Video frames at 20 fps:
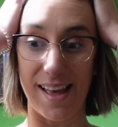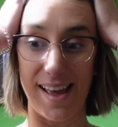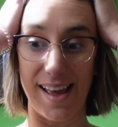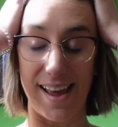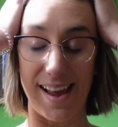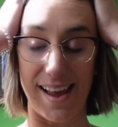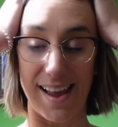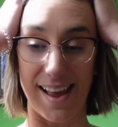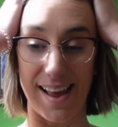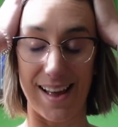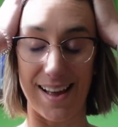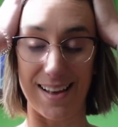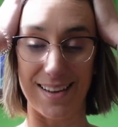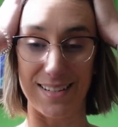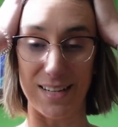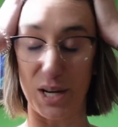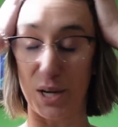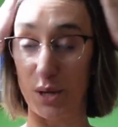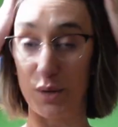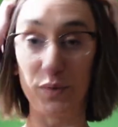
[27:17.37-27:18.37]
and
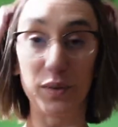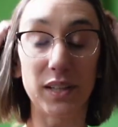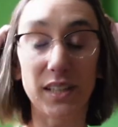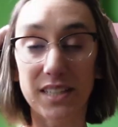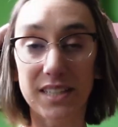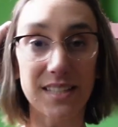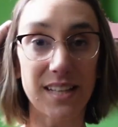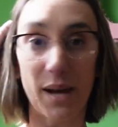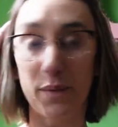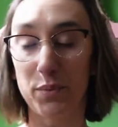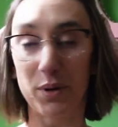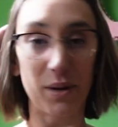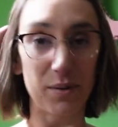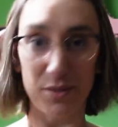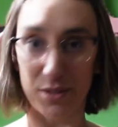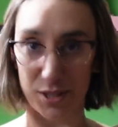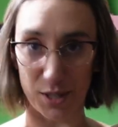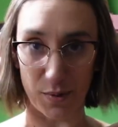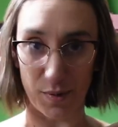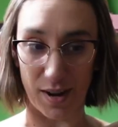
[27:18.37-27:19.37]
I couldn't really decide what I
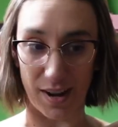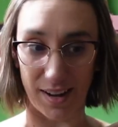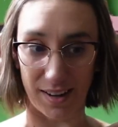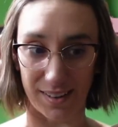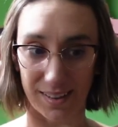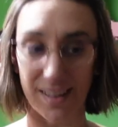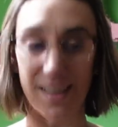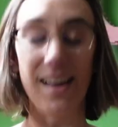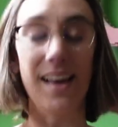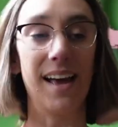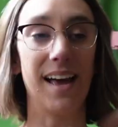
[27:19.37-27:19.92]
was doing,